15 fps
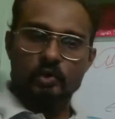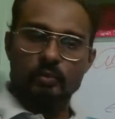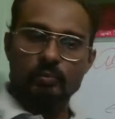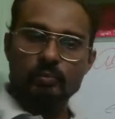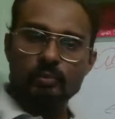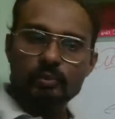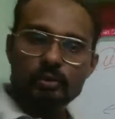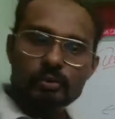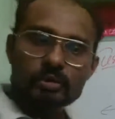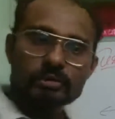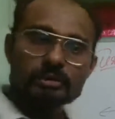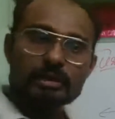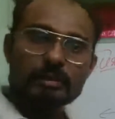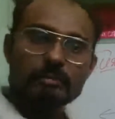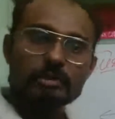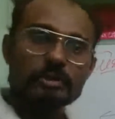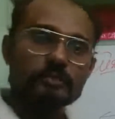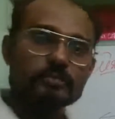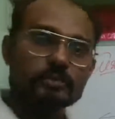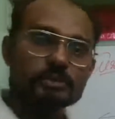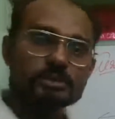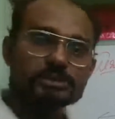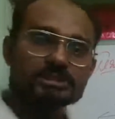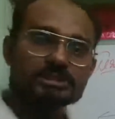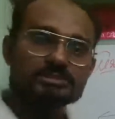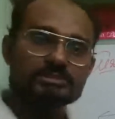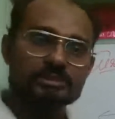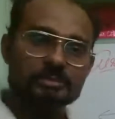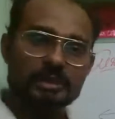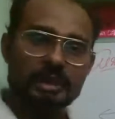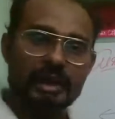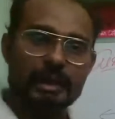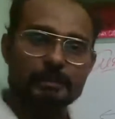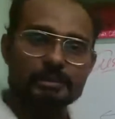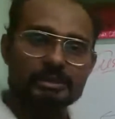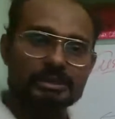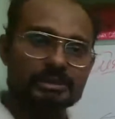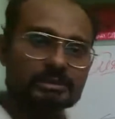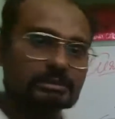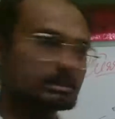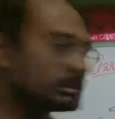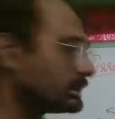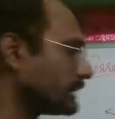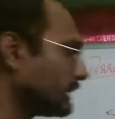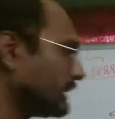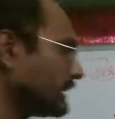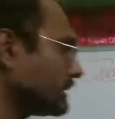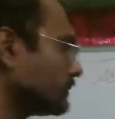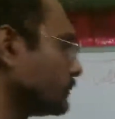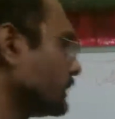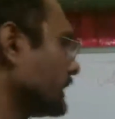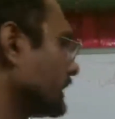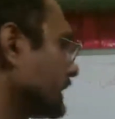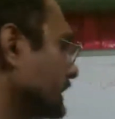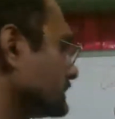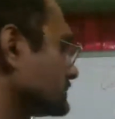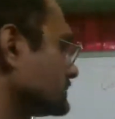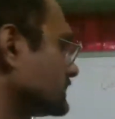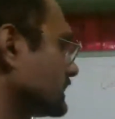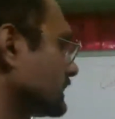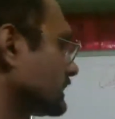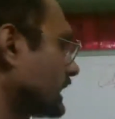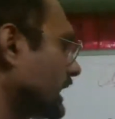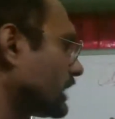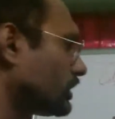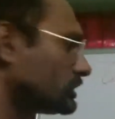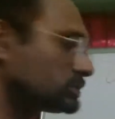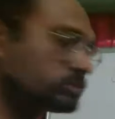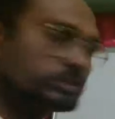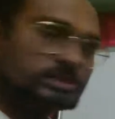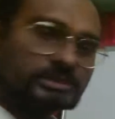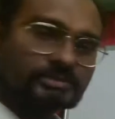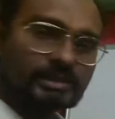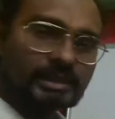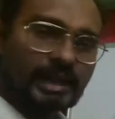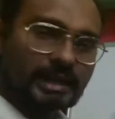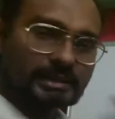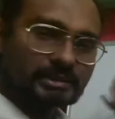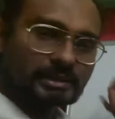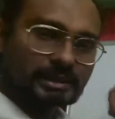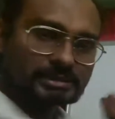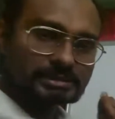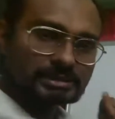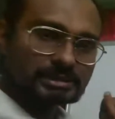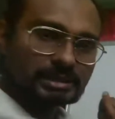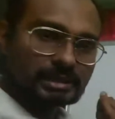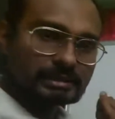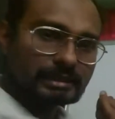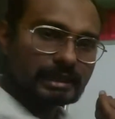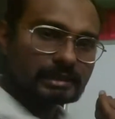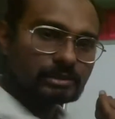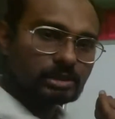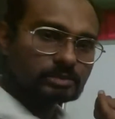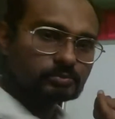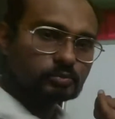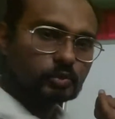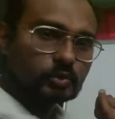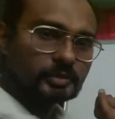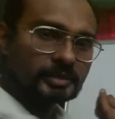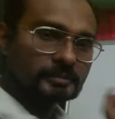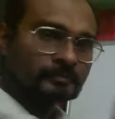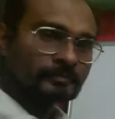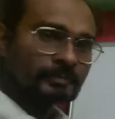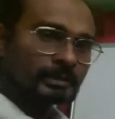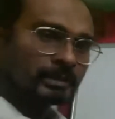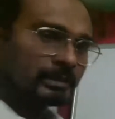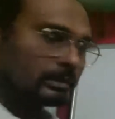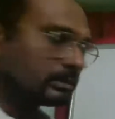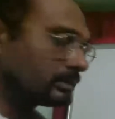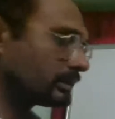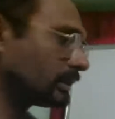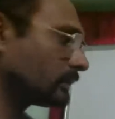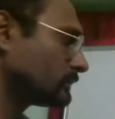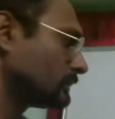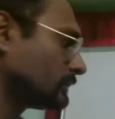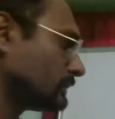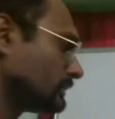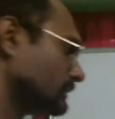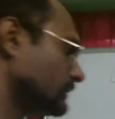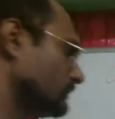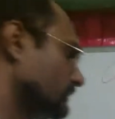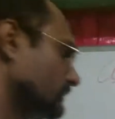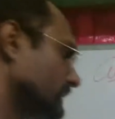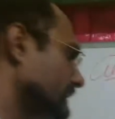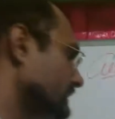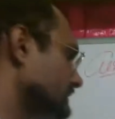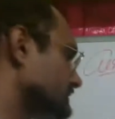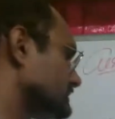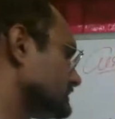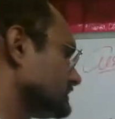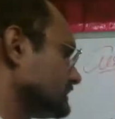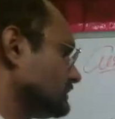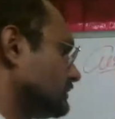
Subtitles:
more number of collisions will be happening. Here we considered ions which were at rest. They are not moving. Now, if there is